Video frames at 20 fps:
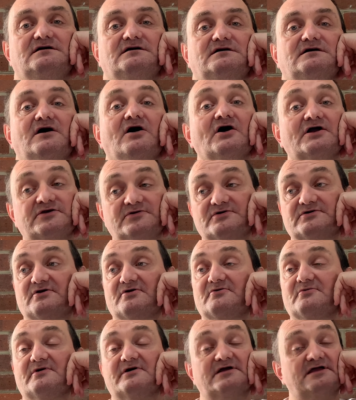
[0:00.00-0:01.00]
I could have
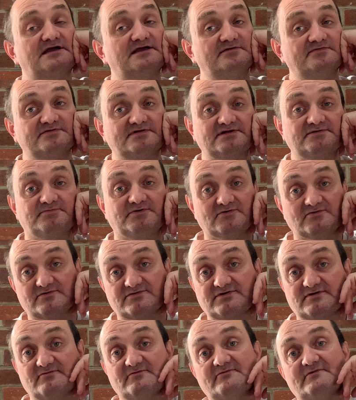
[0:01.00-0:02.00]
quite easily put
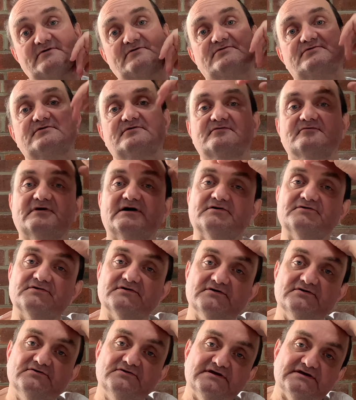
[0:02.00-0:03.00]
those
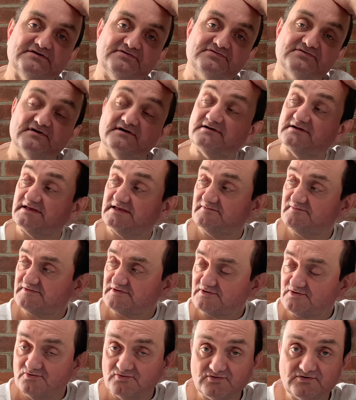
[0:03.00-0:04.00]
units. Even a
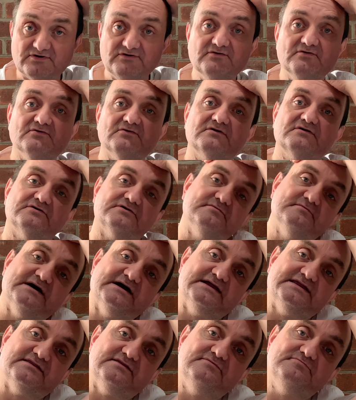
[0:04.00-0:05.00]
Gorkanaut could have
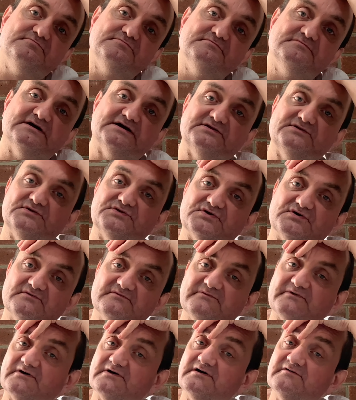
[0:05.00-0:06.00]
made the top
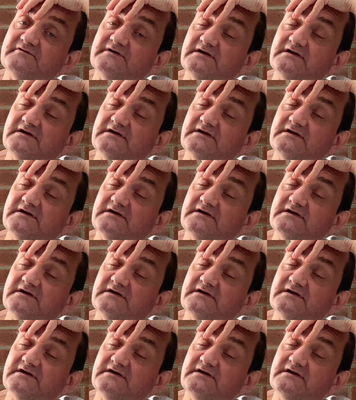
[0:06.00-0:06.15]
5.